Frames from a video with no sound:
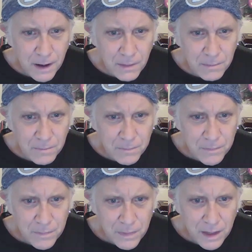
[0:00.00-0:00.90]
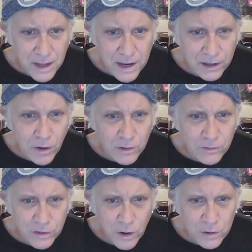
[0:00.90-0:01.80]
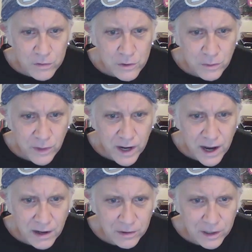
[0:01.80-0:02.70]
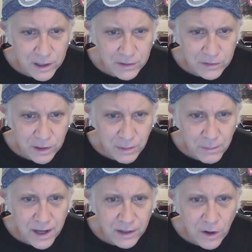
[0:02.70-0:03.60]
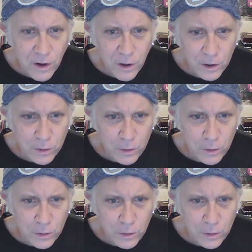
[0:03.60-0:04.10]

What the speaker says: hit on social realities that Amanda